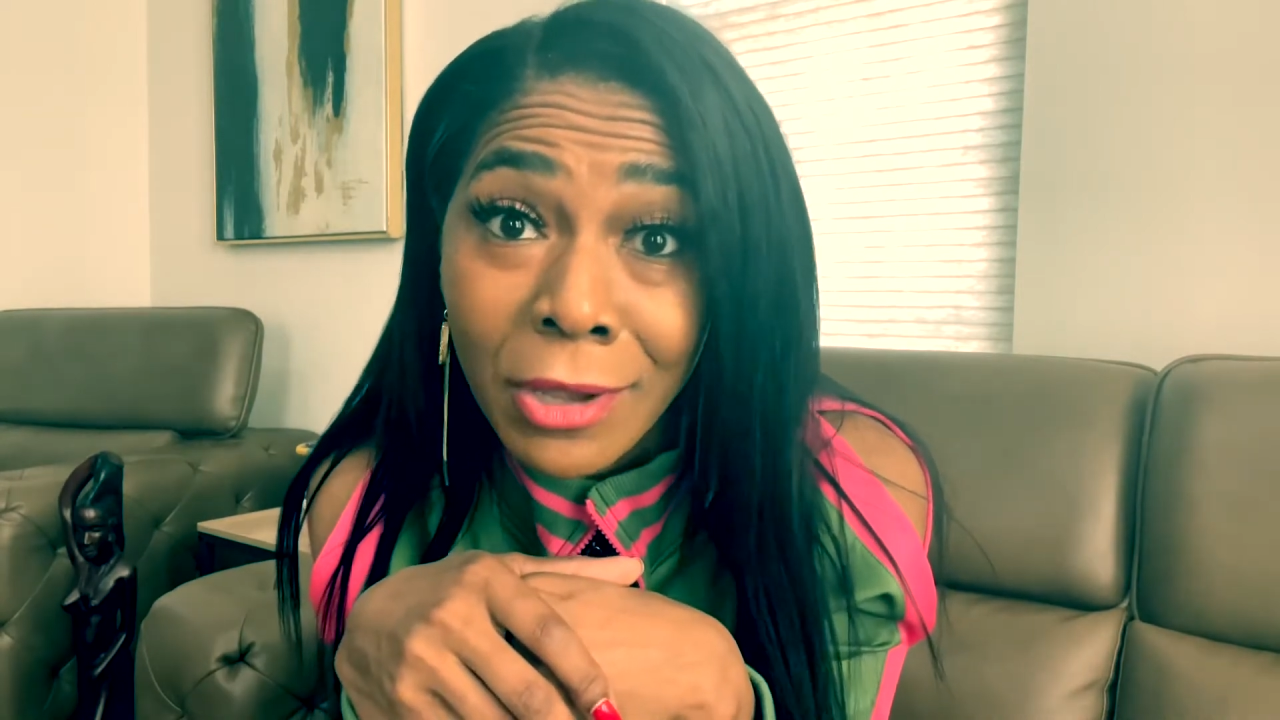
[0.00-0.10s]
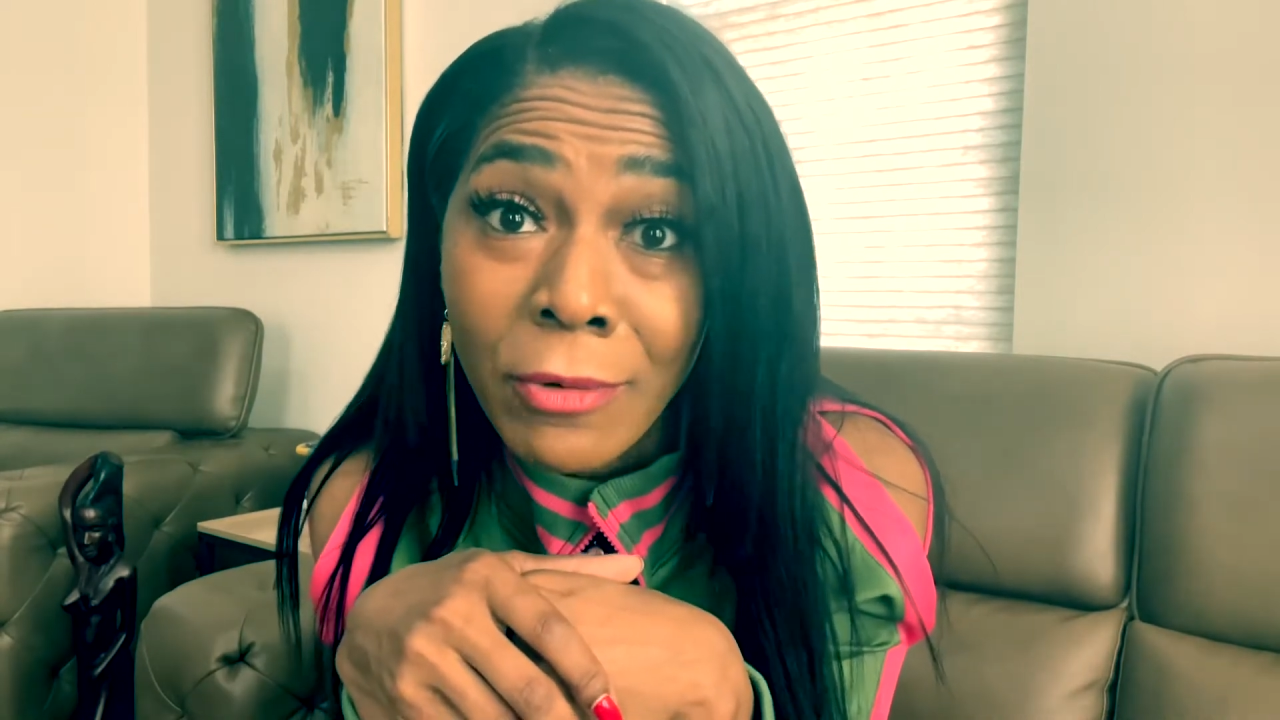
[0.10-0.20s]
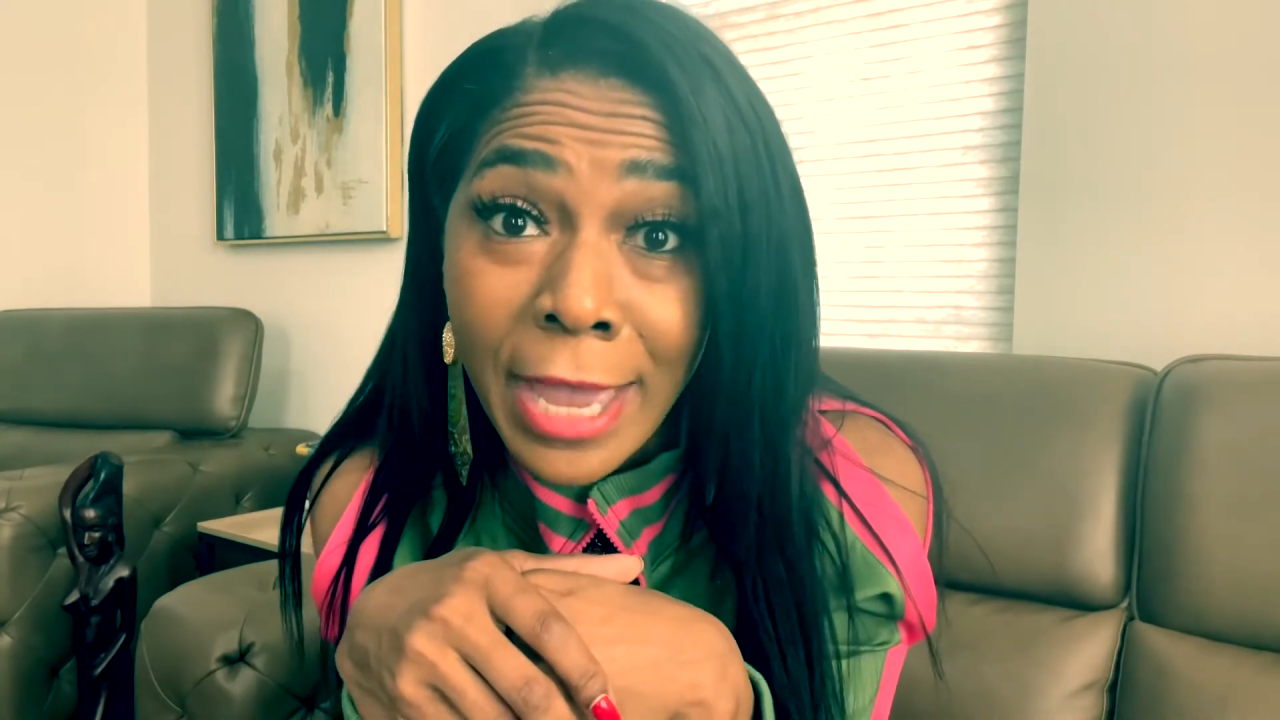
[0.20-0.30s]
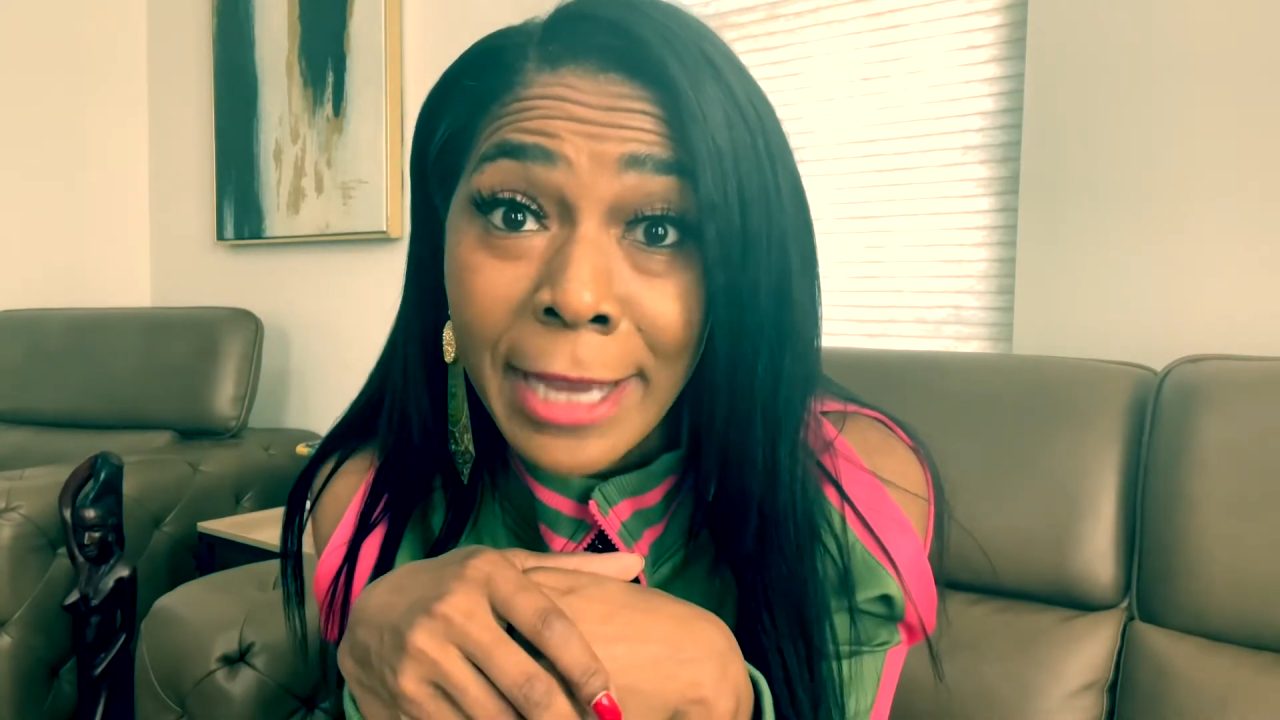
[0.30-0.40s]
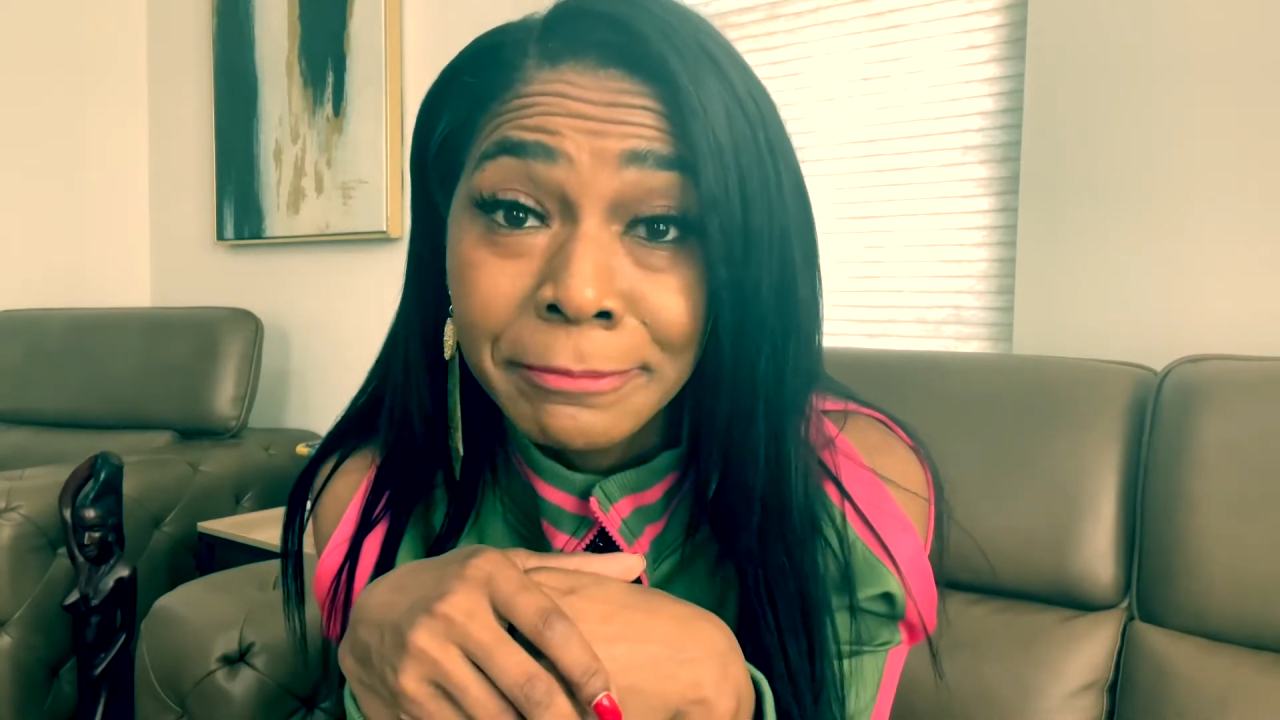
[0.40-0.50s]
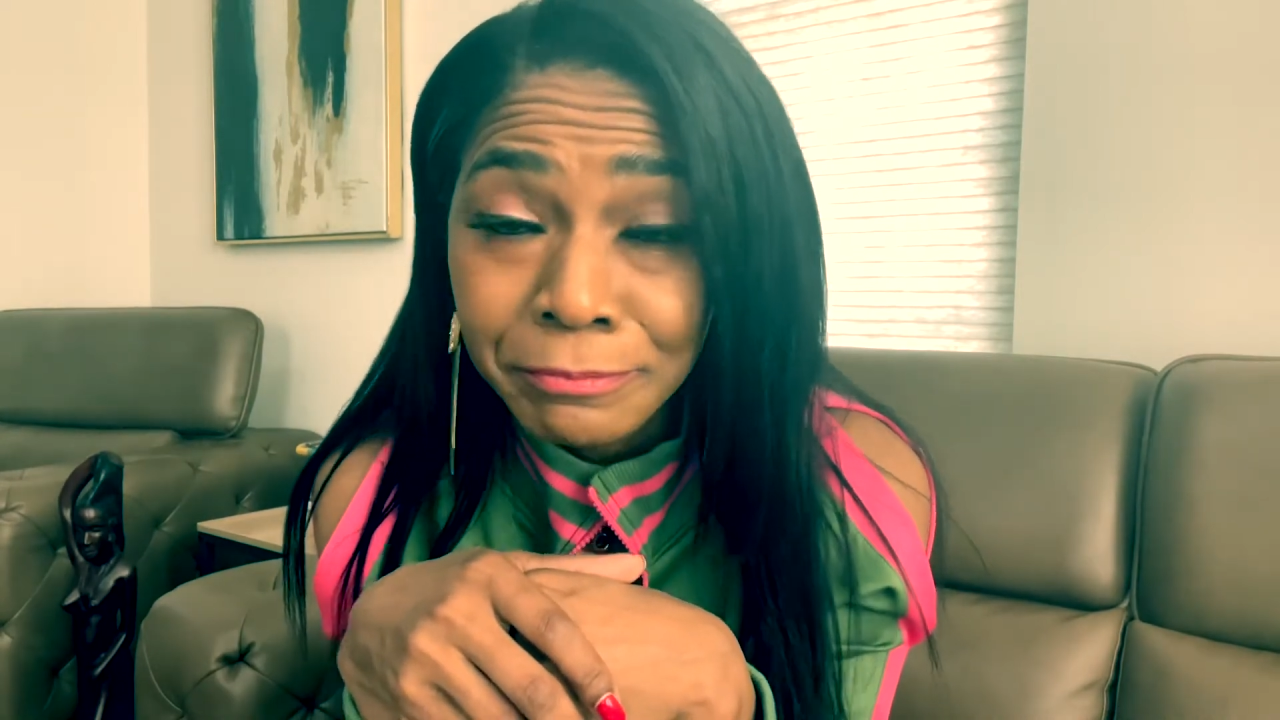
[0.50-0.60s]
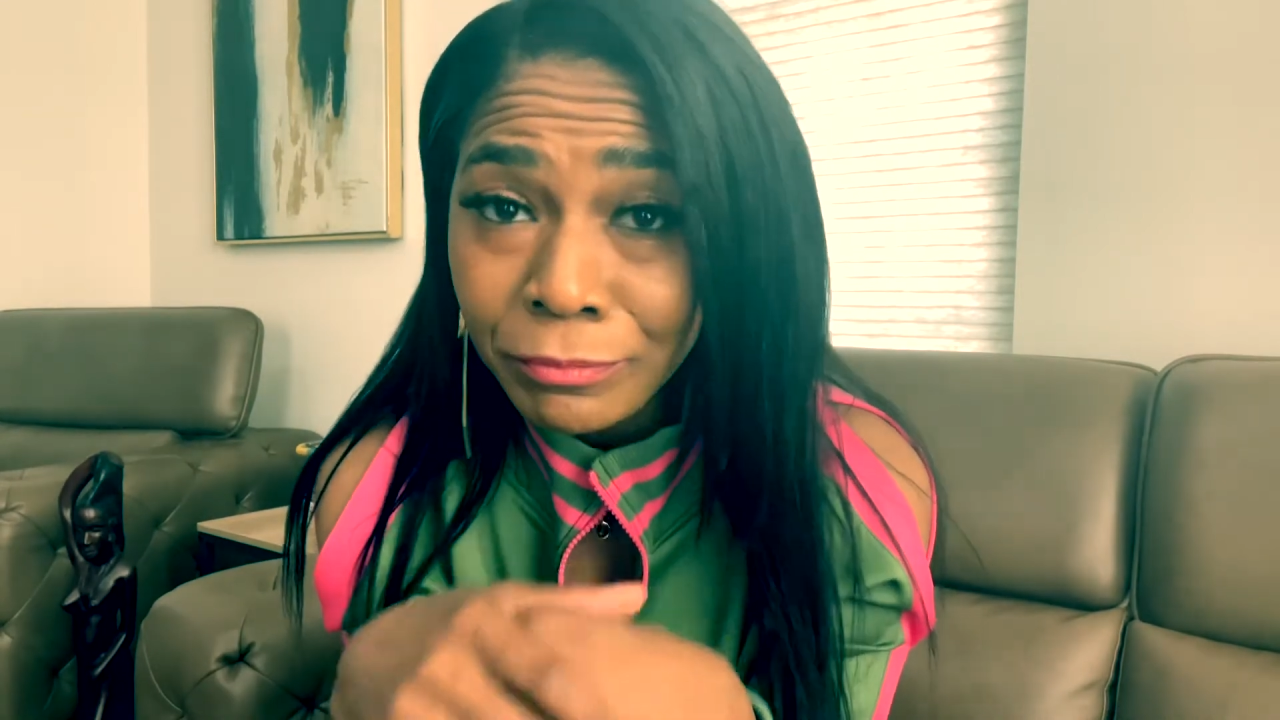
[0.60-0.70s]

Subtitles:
okay?